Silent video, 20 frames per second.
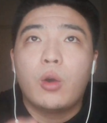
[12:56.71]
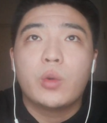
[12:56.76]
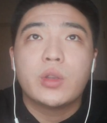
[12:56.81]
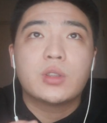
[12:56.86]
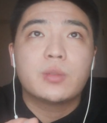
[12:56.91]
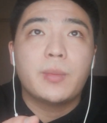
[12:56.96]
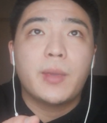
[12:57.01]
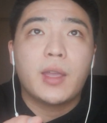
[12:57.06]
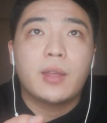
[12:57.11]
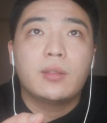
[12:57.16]
we
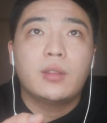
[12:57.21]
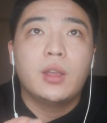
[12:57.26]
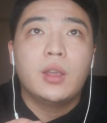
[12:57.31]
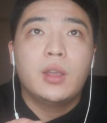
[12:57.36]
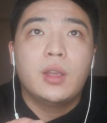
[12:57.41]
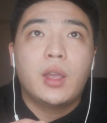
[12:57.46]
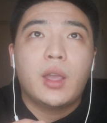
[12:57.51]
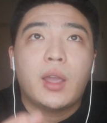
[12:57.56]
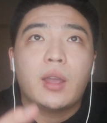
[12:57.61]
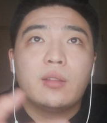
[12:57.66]
spend,
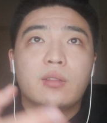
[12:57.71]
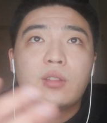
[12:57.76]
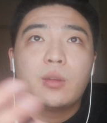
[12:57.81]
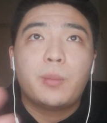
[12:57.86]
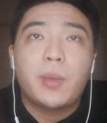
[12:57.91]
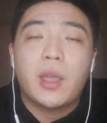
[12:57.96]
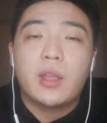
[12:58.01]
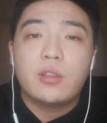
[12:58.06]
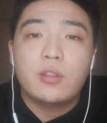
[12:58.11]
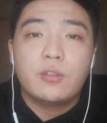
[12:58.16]
and
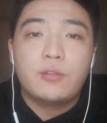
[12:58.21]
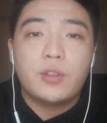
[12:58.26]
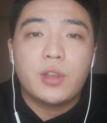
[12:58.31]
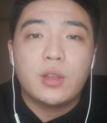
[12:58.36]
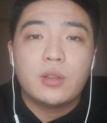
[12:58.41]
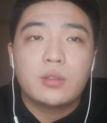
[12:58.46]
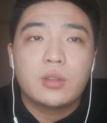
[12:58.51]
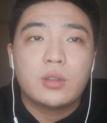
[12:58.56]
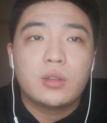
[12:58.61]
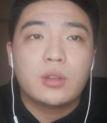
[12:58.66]
the
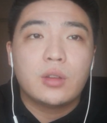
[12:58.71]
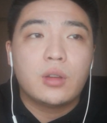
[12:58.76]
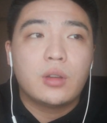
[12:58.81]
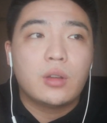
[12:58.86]
benefit